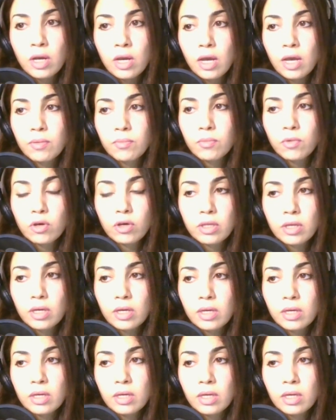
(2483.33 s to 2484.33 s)
I'm
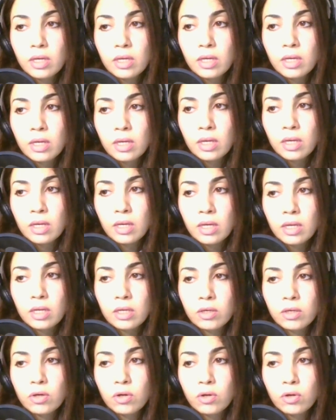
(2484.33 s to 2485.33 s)
gonna
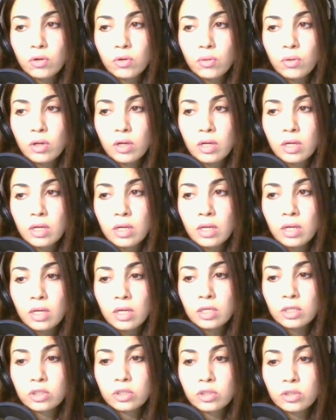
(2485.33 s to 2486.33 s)
go
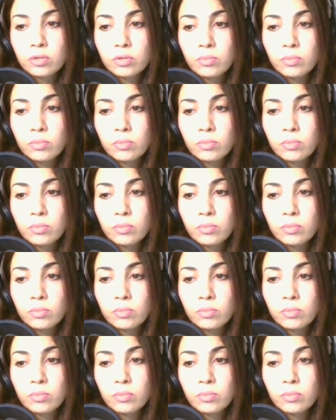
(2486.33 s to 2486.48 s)
to